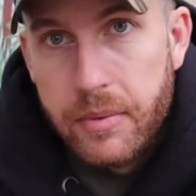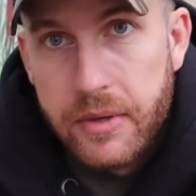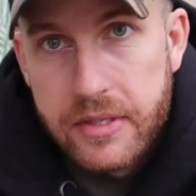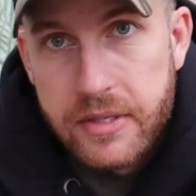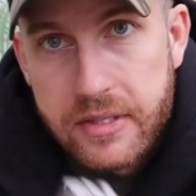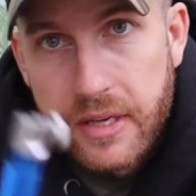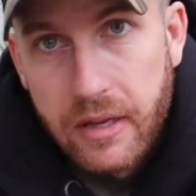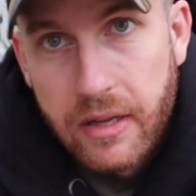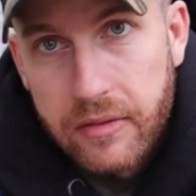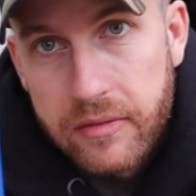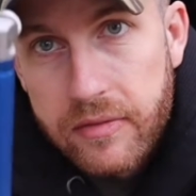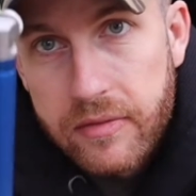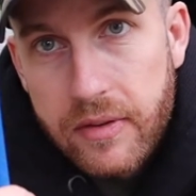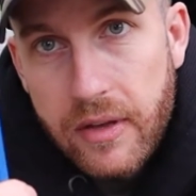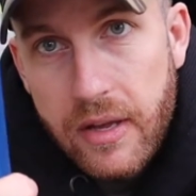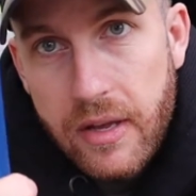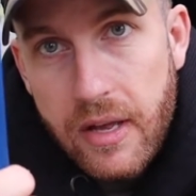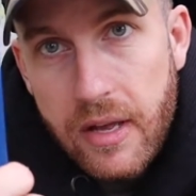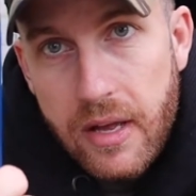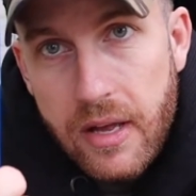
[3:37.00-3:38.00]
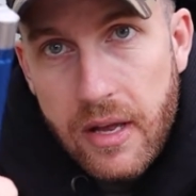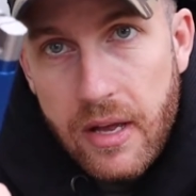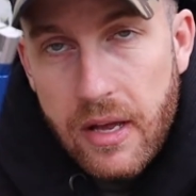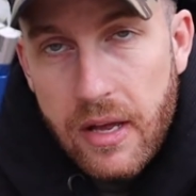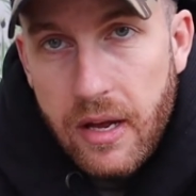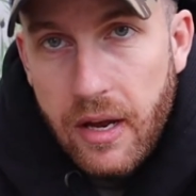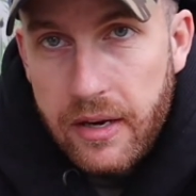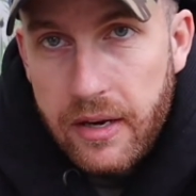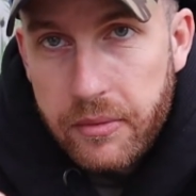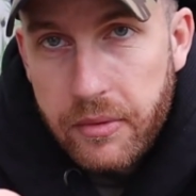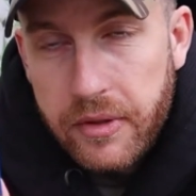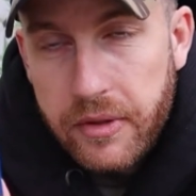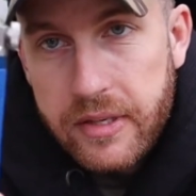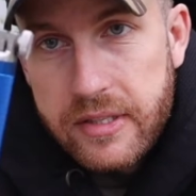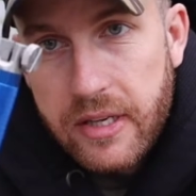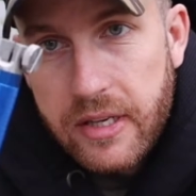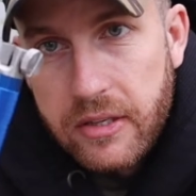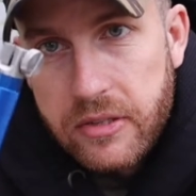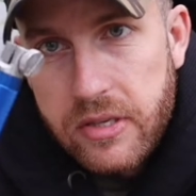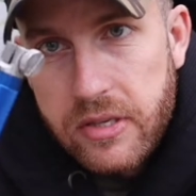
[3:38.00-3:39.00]
itself. Anyone that
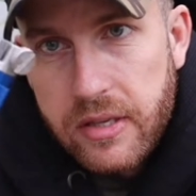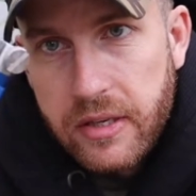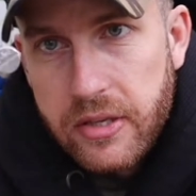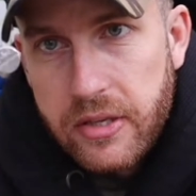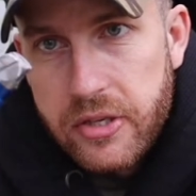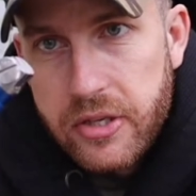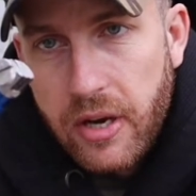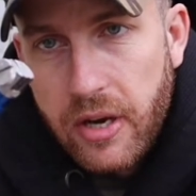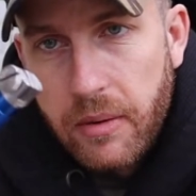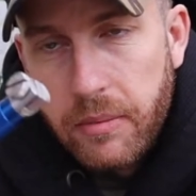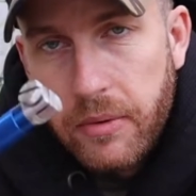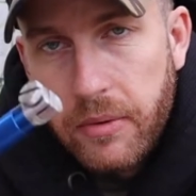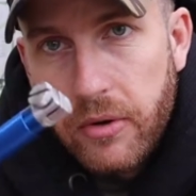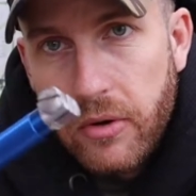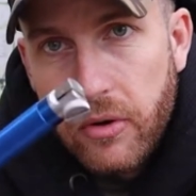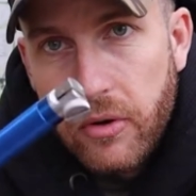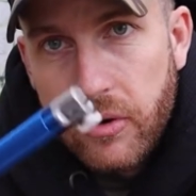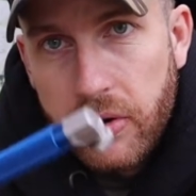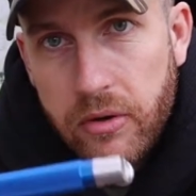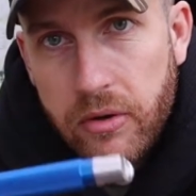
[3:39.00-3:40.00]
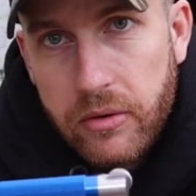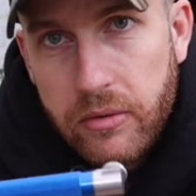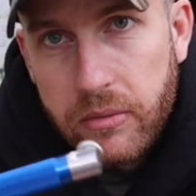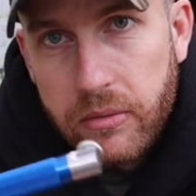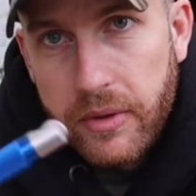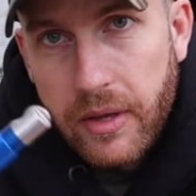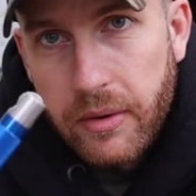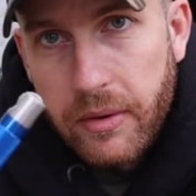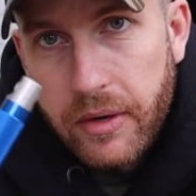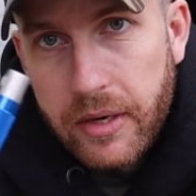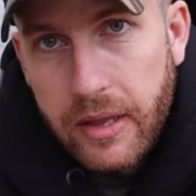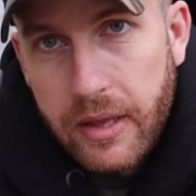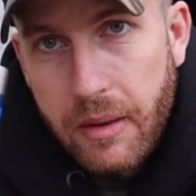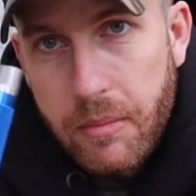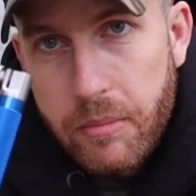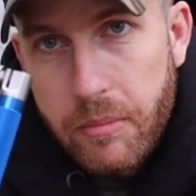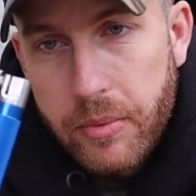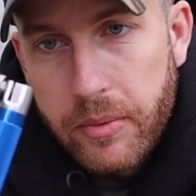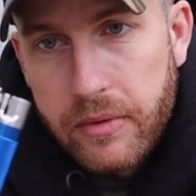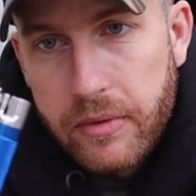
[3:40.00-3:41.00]
tells you they can sharpen a hook without a
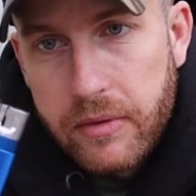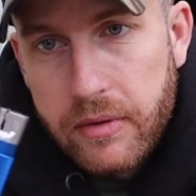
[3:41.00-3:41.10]
clamp